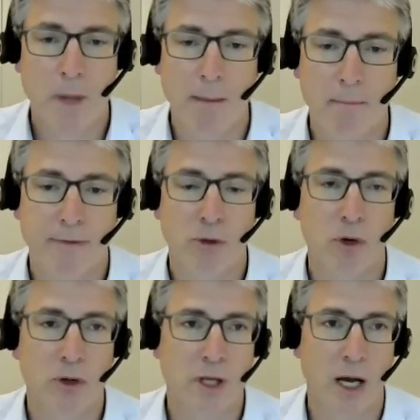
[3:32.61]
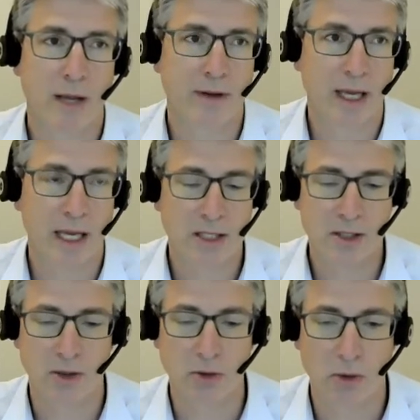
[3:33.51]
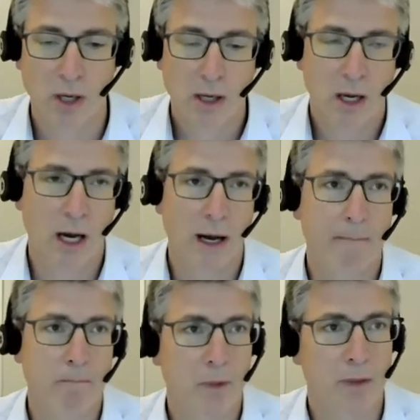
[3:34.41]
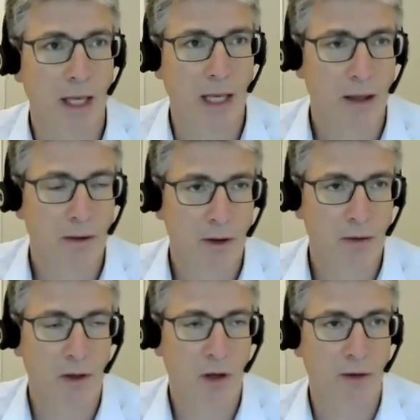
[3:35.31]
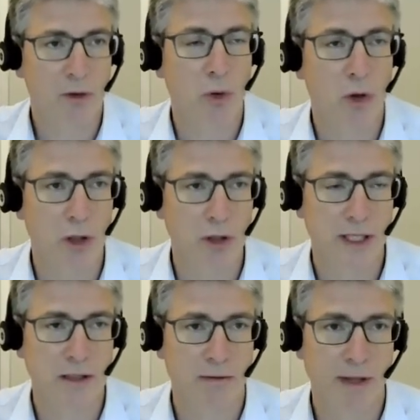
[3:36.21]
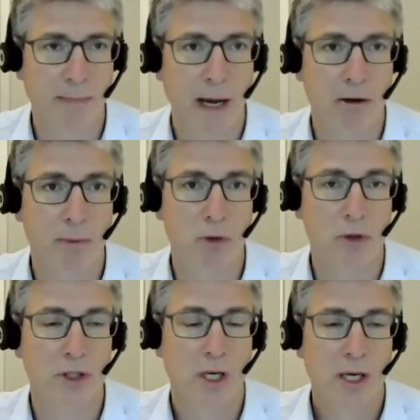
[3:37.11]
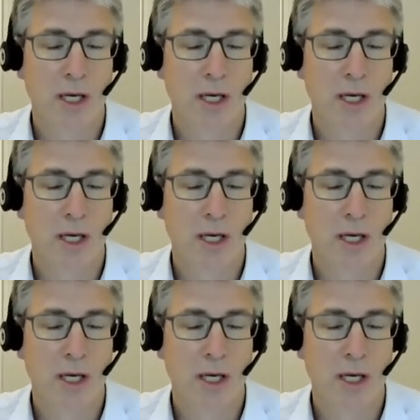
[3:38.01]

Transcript: um, before diving into um, the, the, the, kind of core content of the impact report.